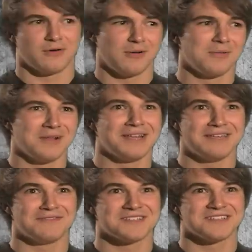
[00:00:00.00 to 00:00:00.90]
Probably
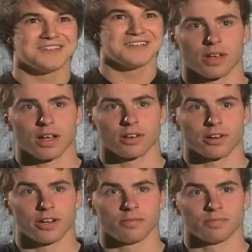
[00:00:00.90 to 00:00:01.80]
Leafs.
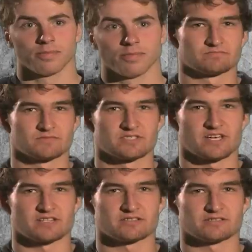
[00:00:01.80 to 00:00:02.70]
Calgary.
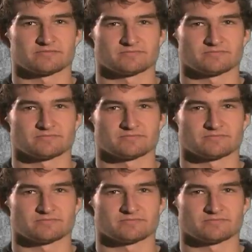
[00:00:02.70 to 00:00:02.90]
Sens.